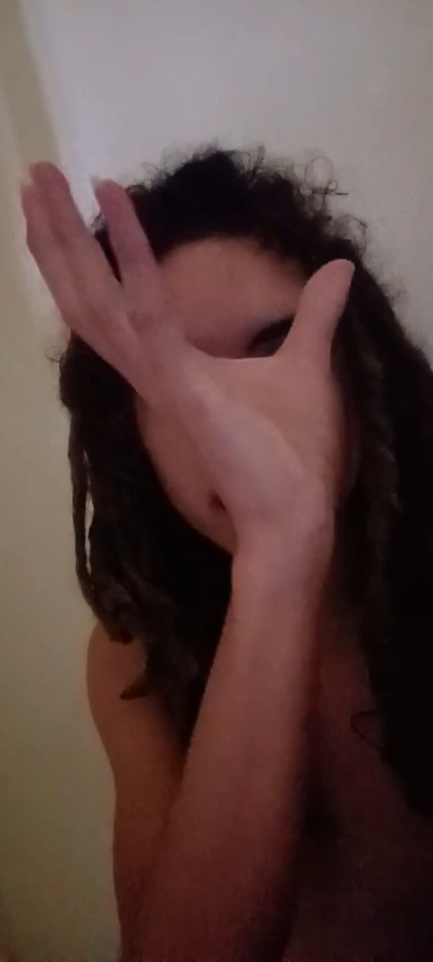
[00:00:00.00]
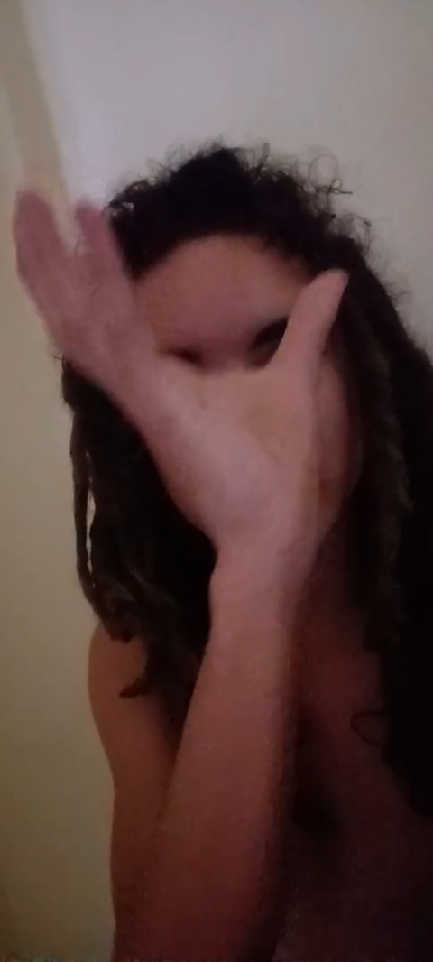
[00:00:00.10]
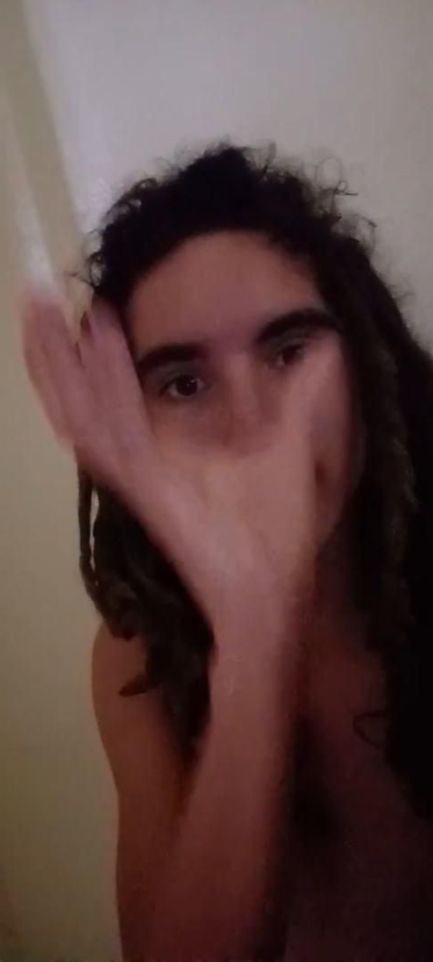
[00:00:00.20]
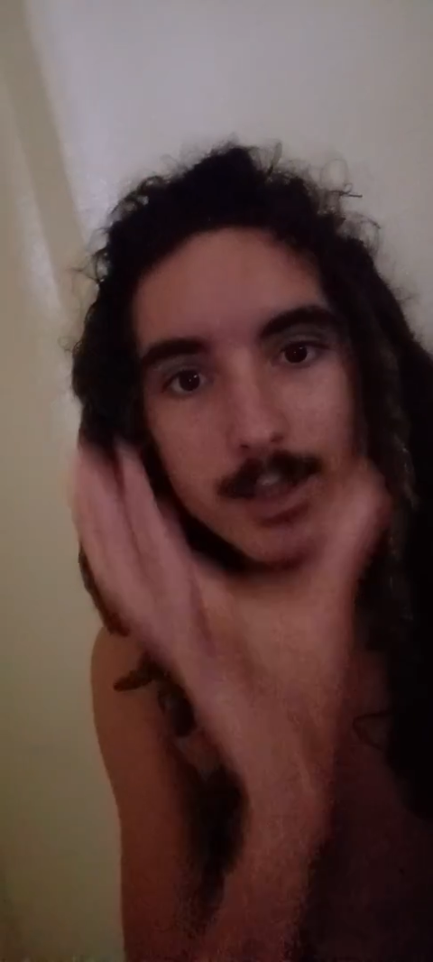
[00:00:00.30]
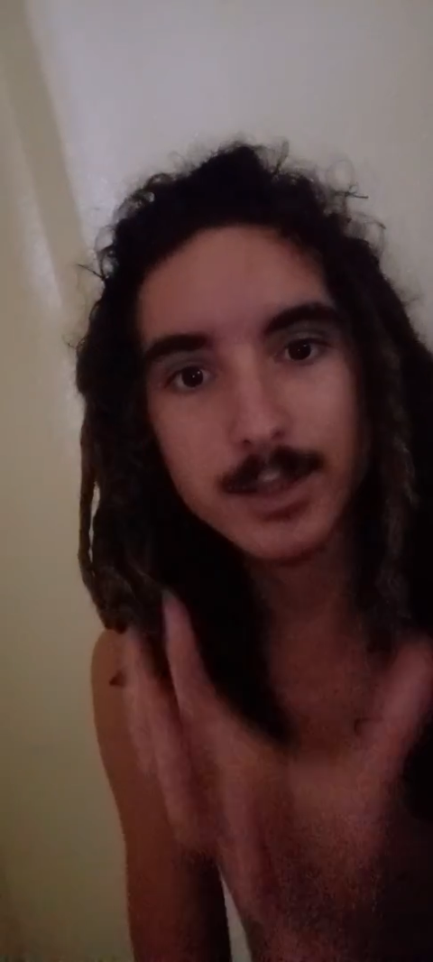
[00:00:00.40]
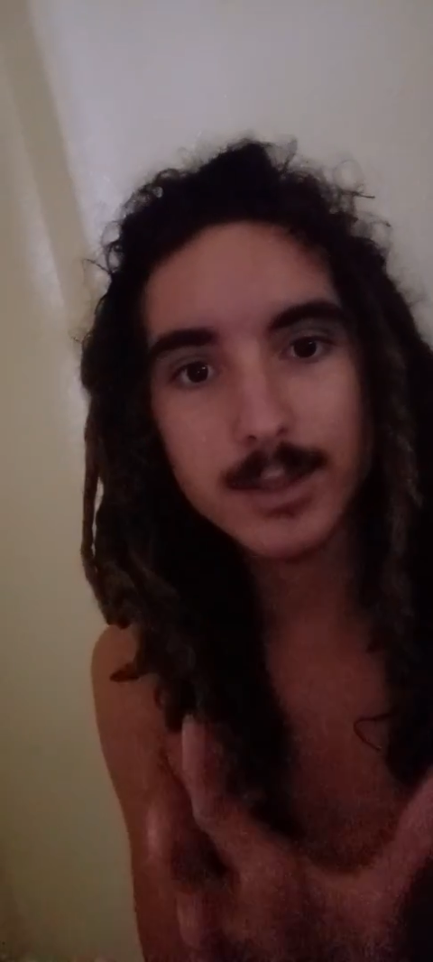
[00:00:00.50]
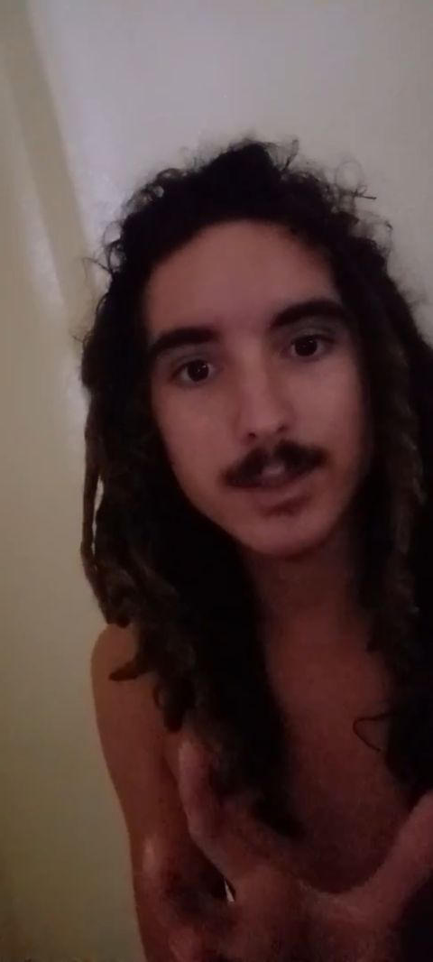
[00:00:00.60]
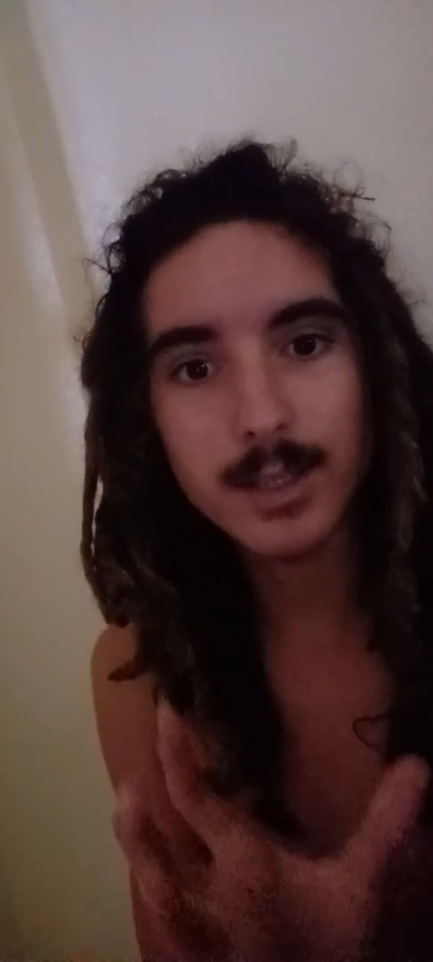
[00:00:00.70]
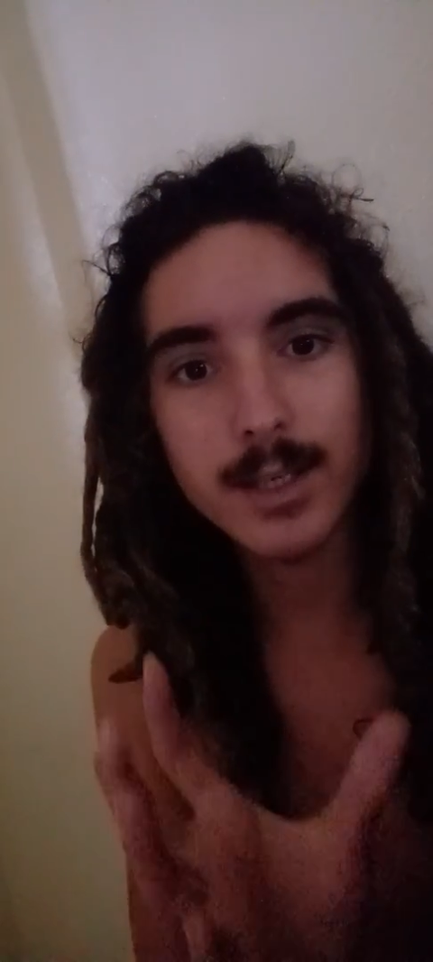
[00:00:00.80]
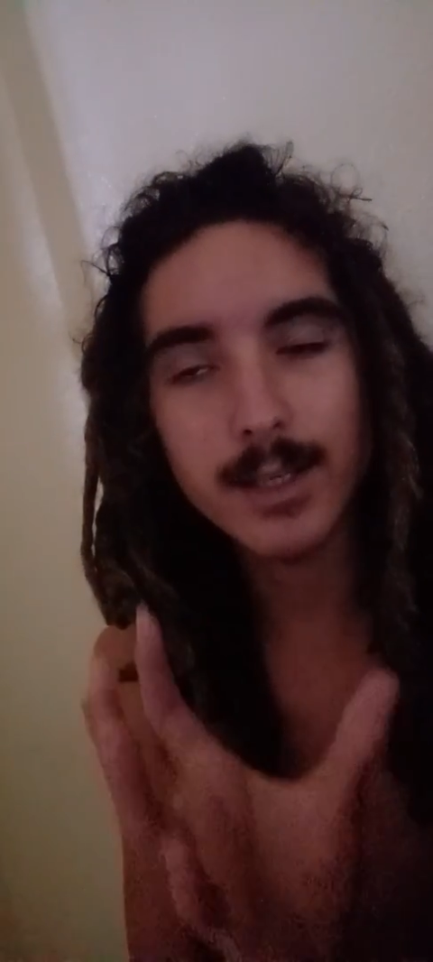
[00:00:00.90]

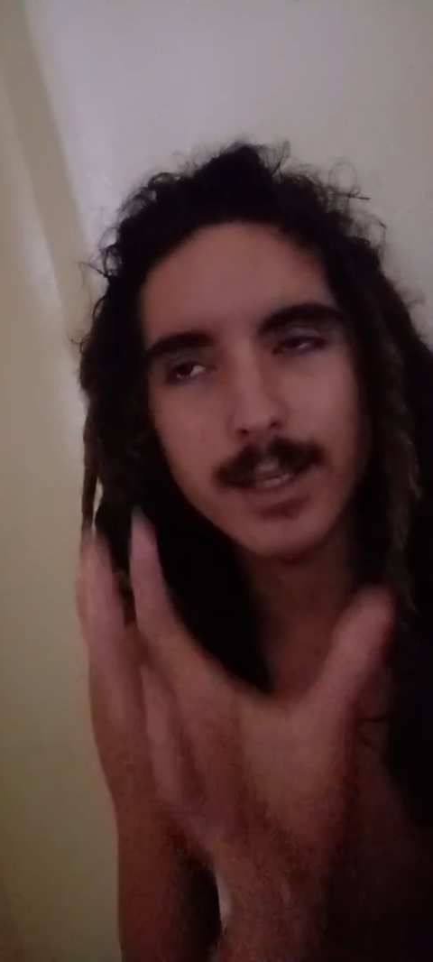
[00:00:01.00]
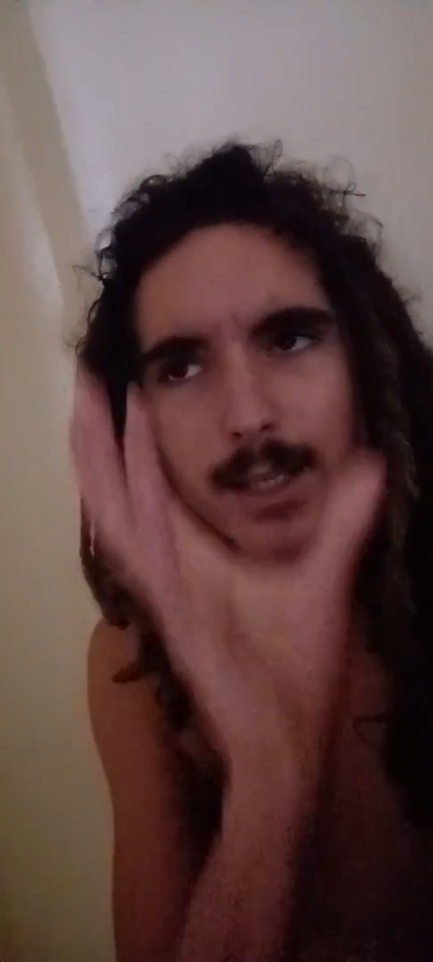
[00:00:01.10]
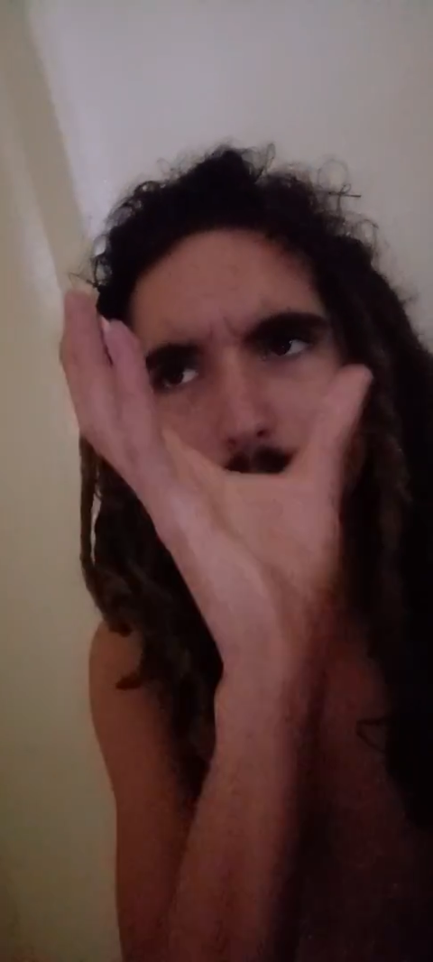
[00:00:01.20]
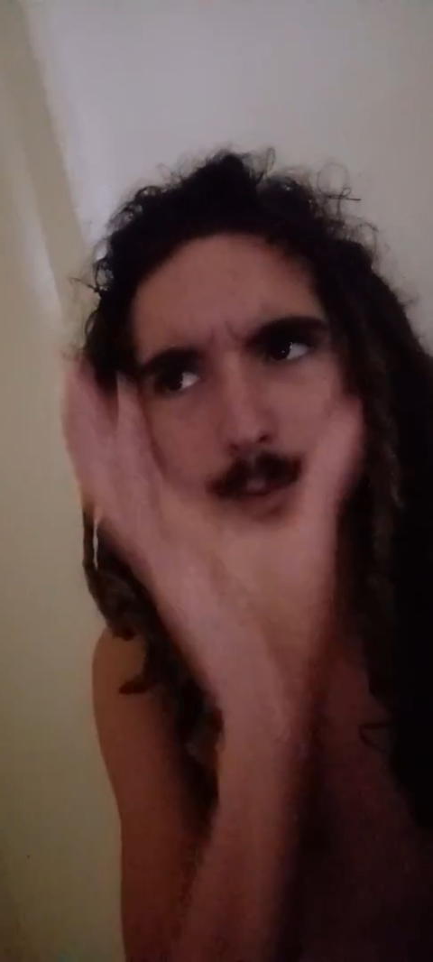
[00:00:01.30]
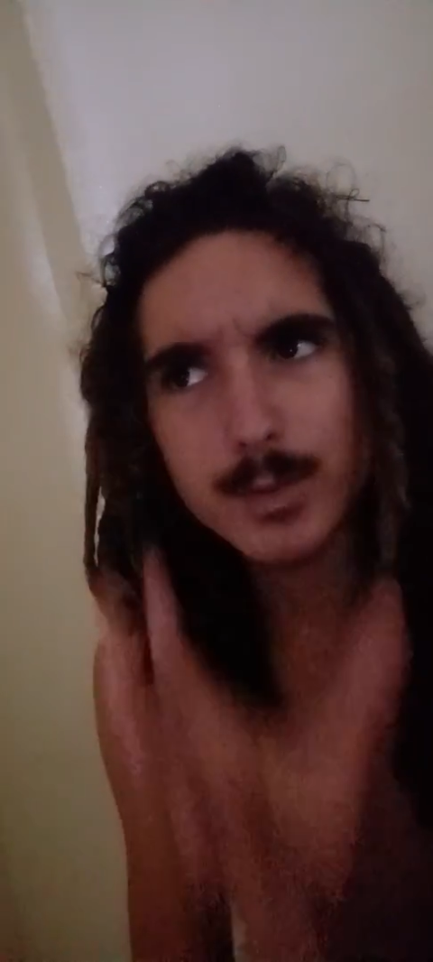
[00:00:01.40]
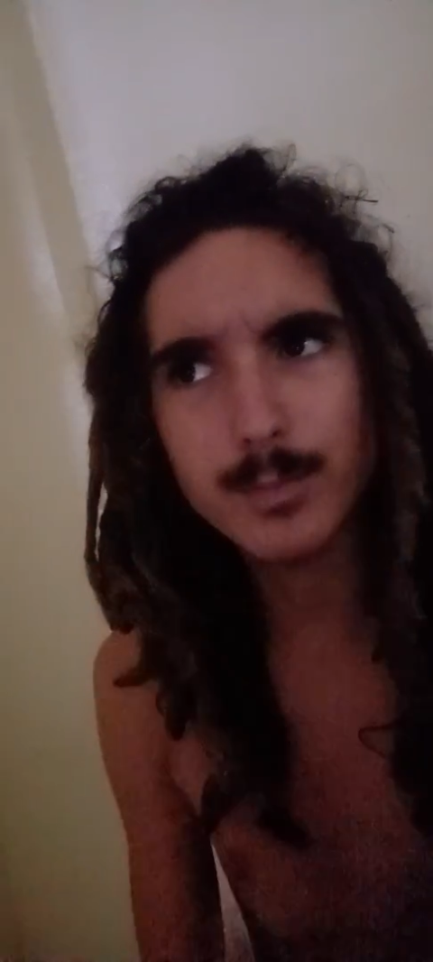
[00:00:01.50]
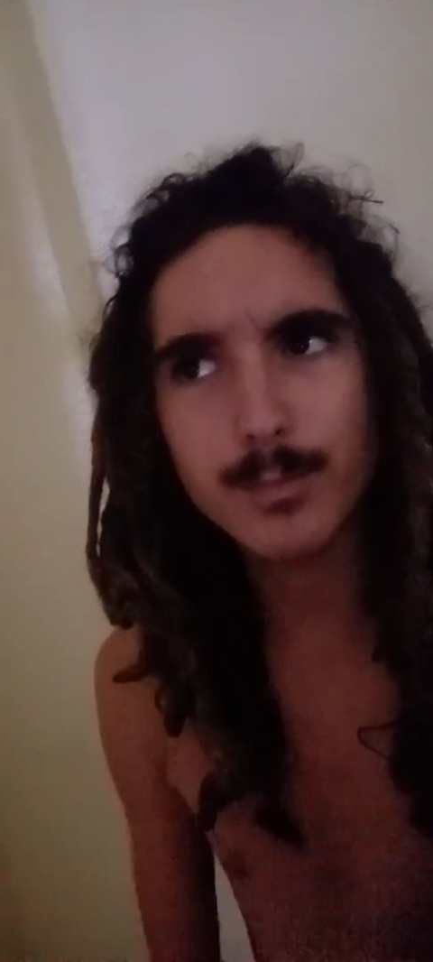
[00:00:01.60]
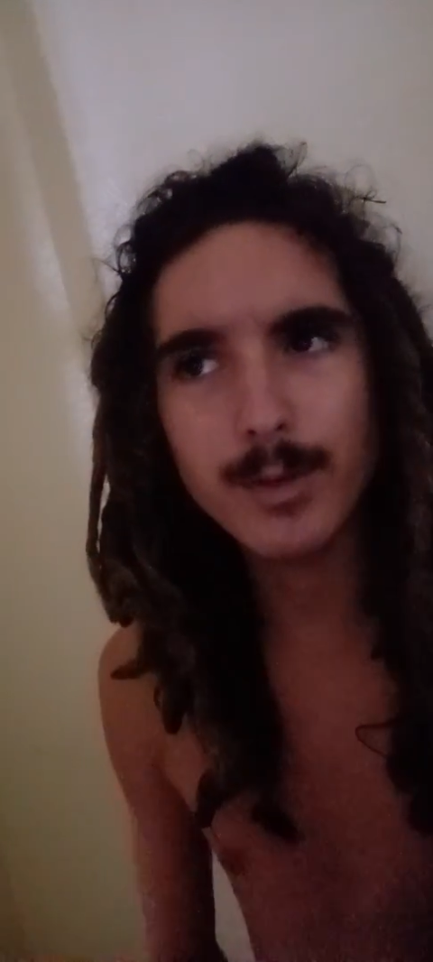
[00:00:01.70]
structure that loops